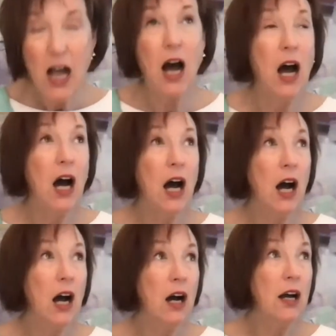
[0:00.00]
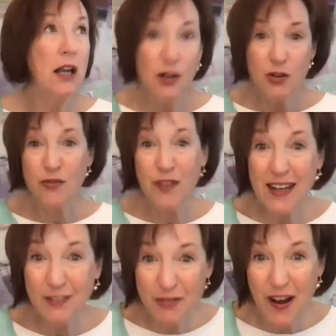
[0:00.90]

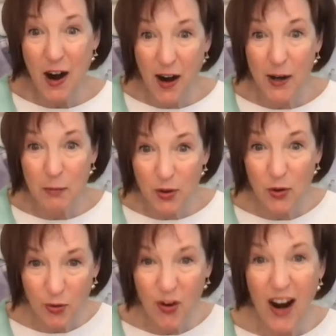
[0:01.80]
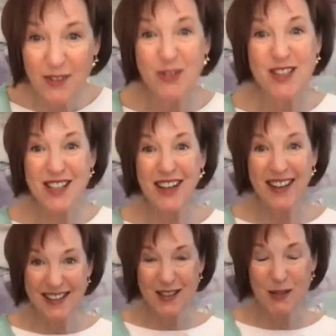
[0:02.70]
intervening variable, right? Which
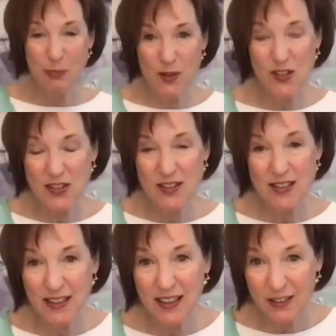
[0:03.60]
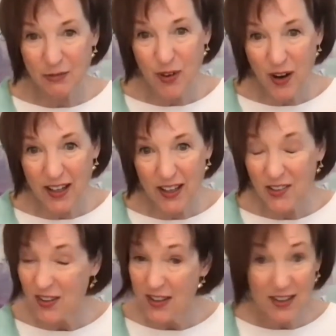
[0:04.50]
is the person sitting in front of you.
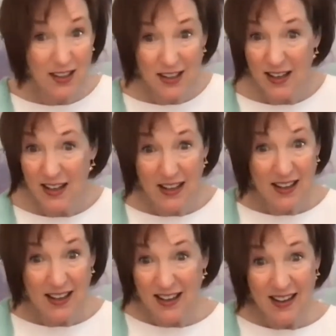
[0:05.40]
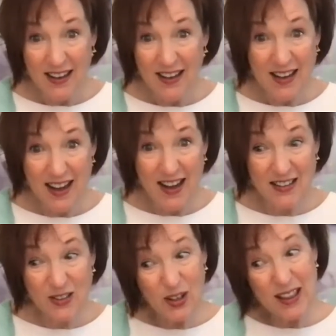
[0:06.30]
Yeah,
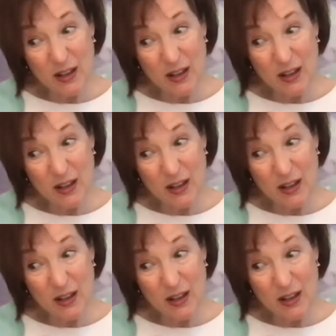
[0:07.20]
so I think